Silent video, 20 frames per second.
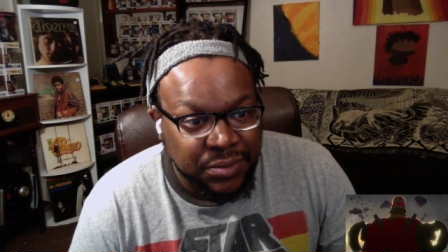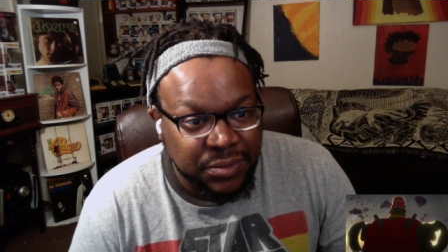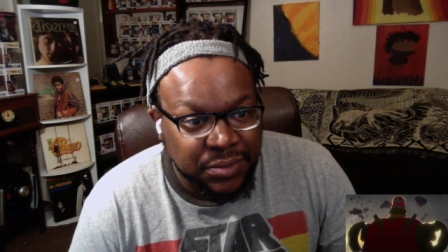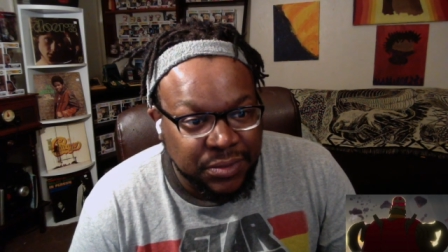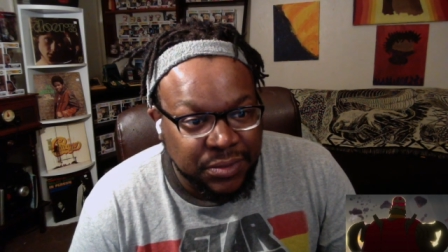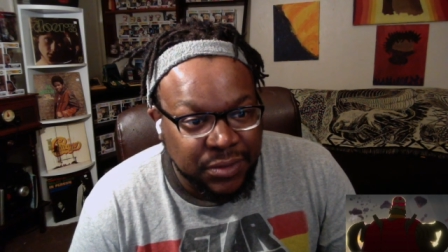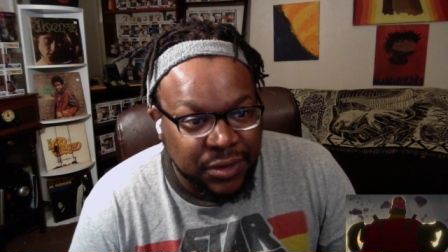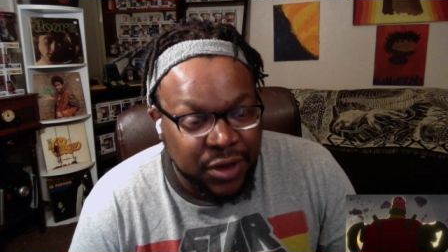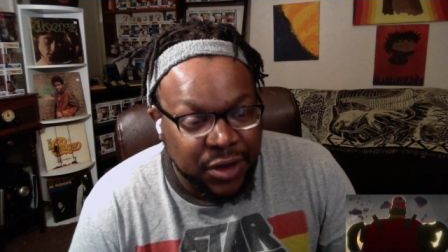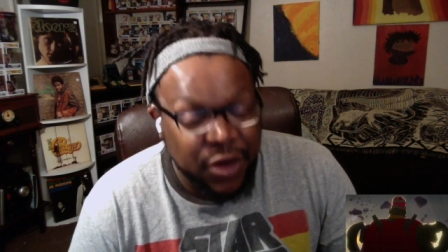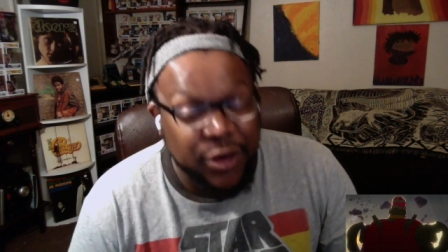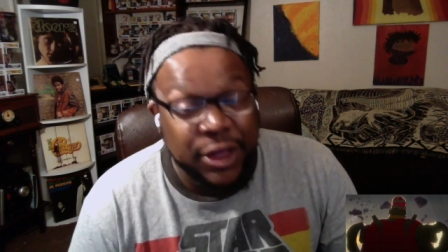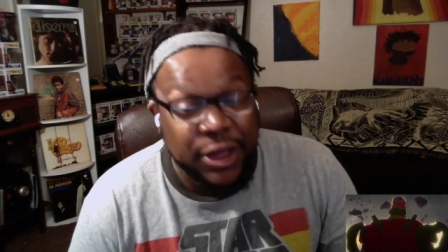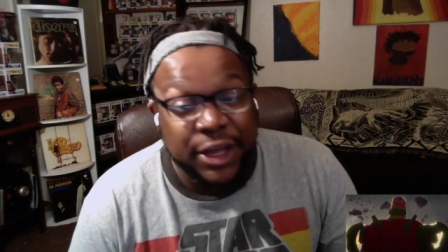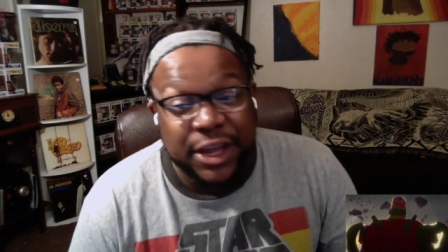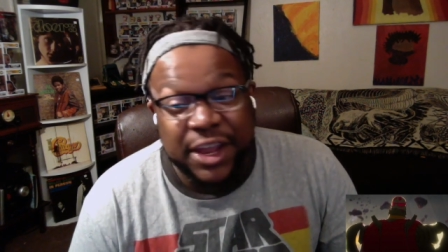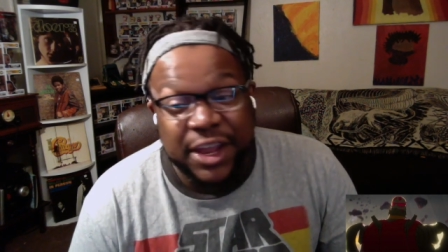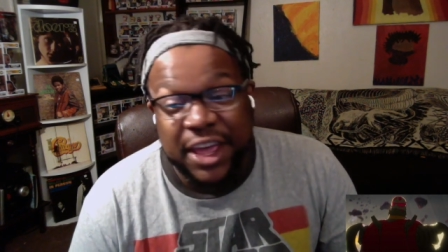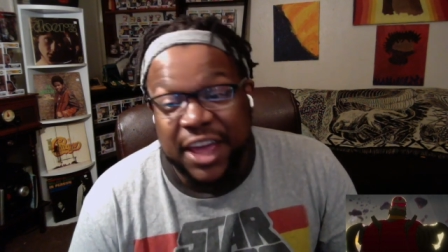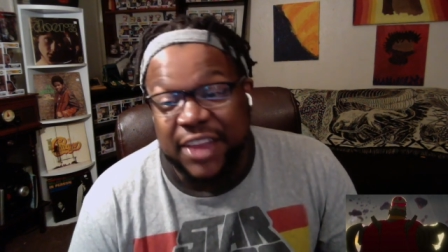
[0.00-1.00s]
to a pre- Oh, he
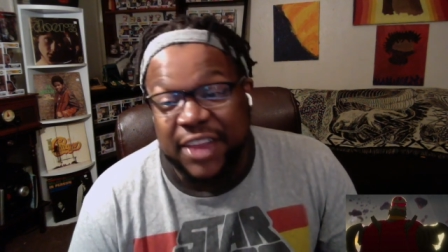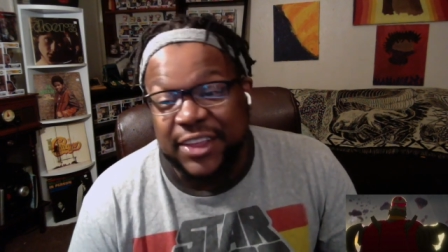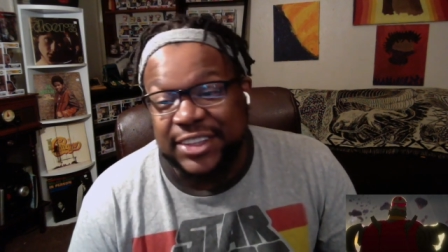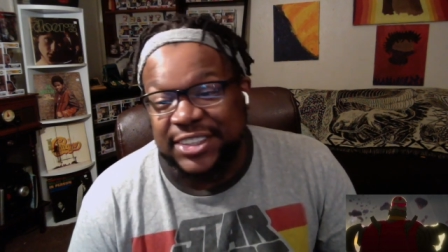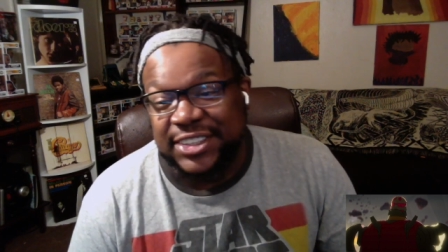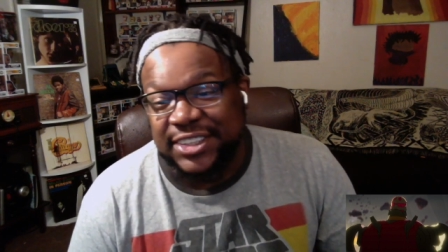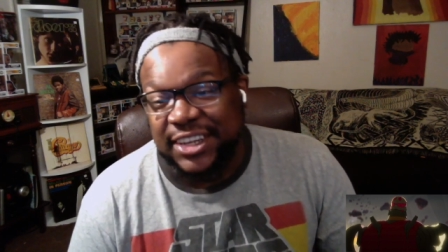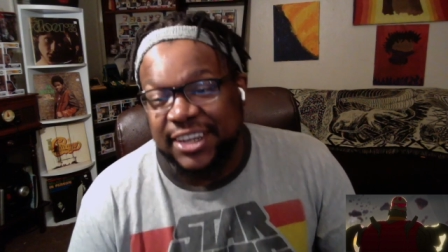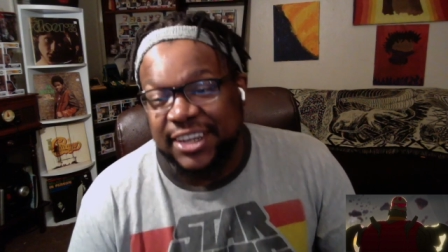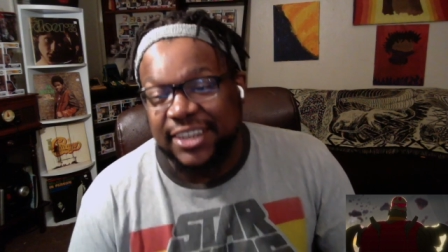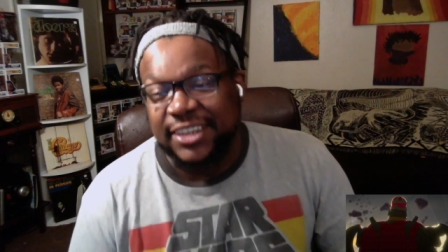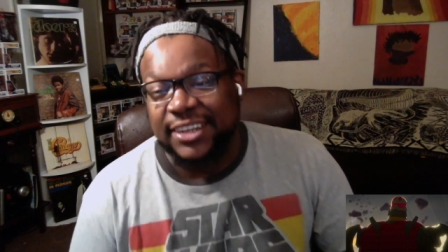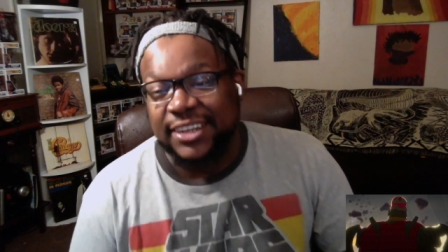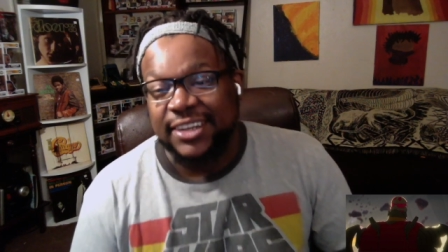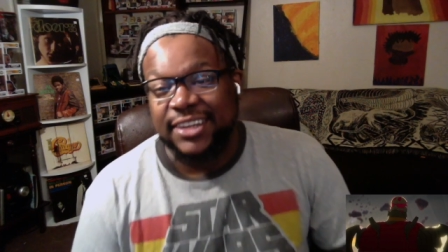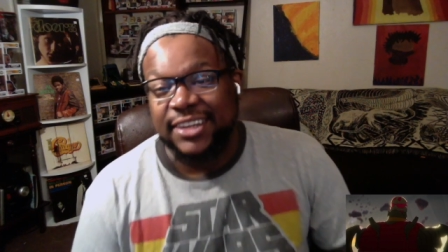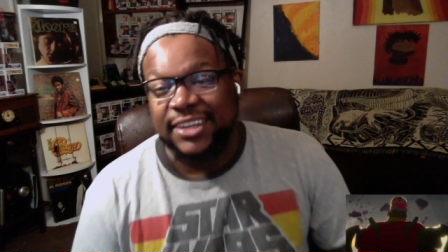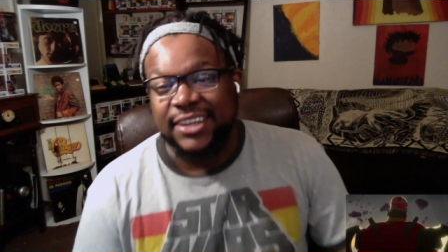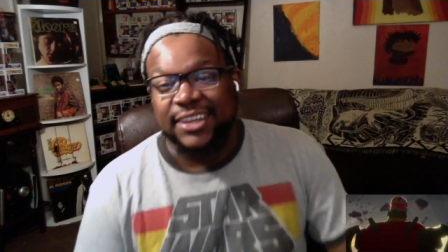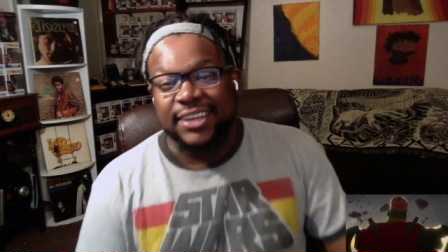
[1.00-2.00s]
can hear this nigga.
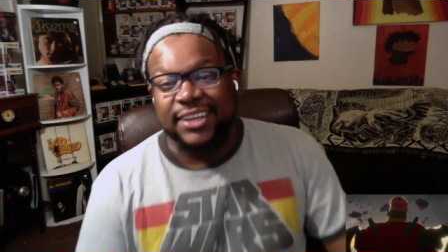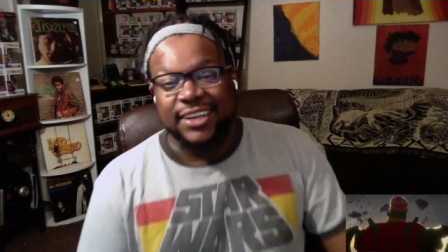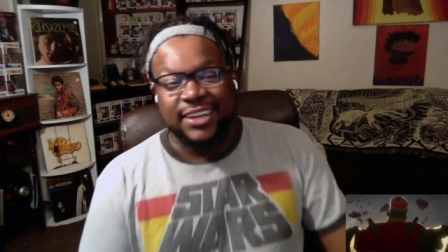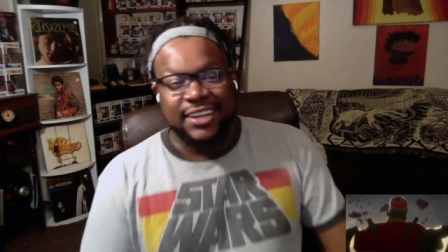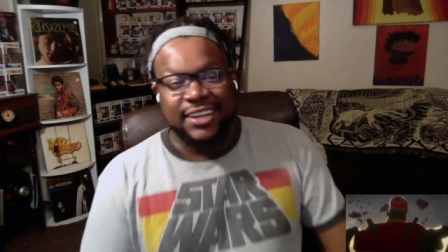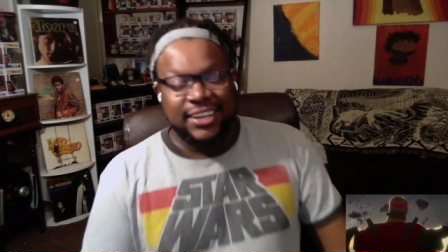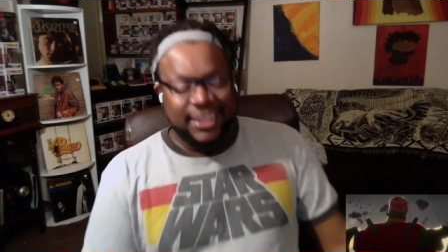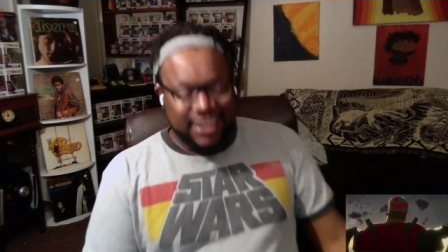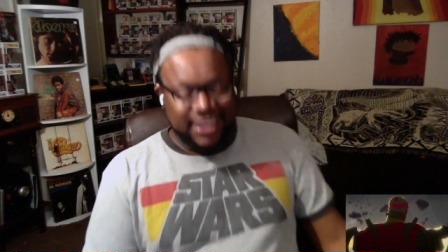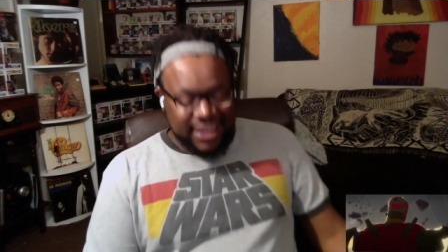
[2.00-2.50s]
Level of consciousness.